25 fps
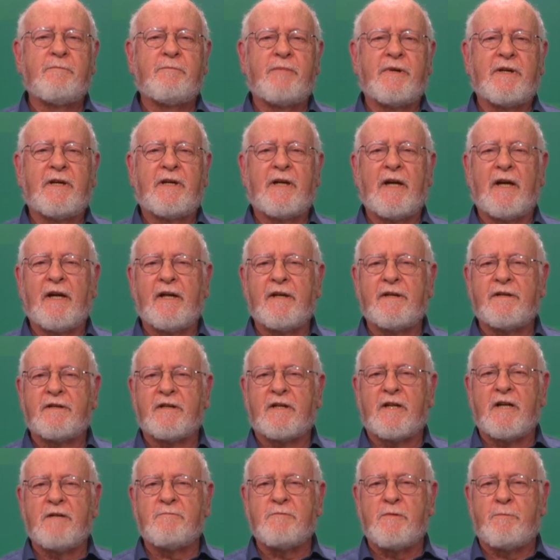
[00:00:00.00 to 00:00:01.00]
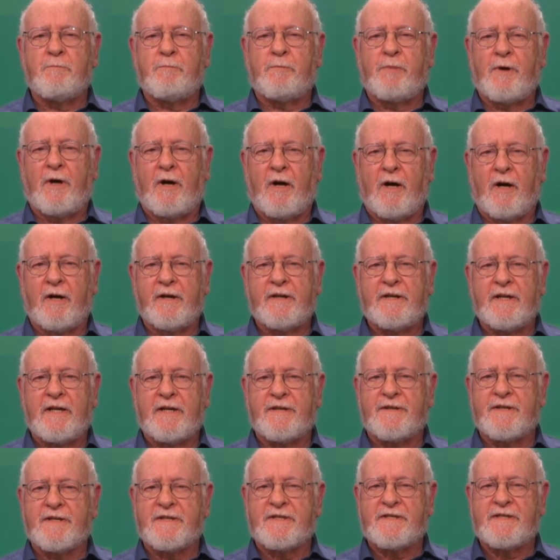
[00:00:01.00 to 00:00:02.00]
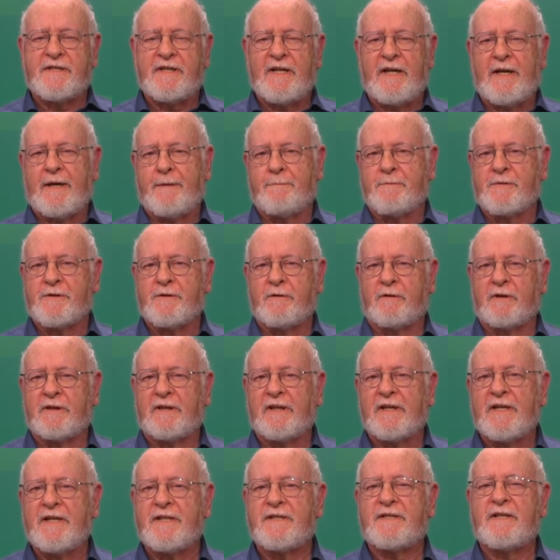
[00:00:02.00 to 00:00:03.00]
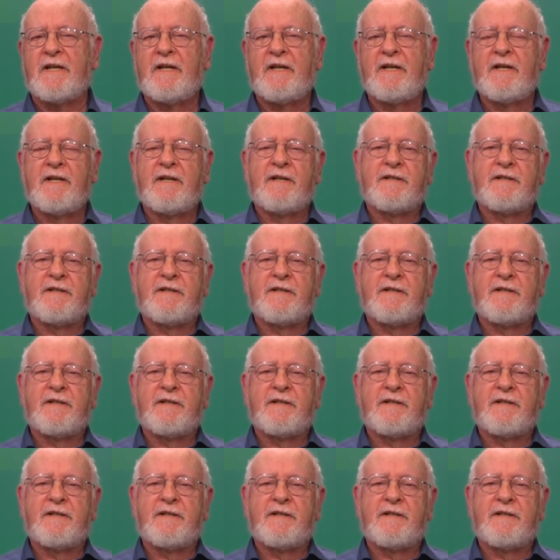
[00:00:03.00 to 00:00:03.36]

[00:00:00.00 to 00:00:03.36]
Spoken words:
began to come apart at the seams, or at least